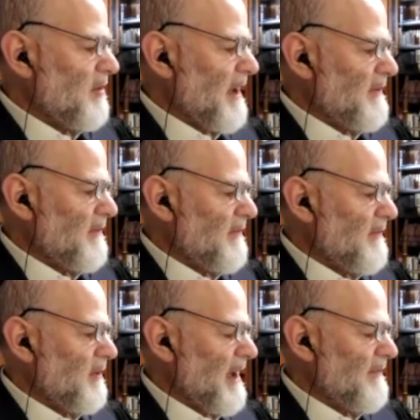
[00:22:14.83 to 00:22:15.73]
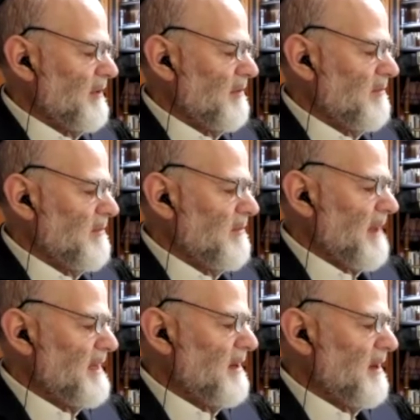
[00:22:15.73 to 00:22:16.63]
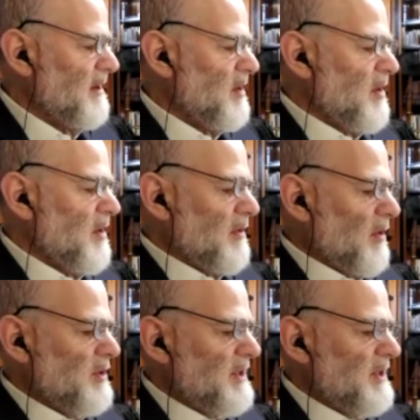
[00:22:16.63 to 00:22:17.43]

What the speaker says: You'll have to maintain it. Right,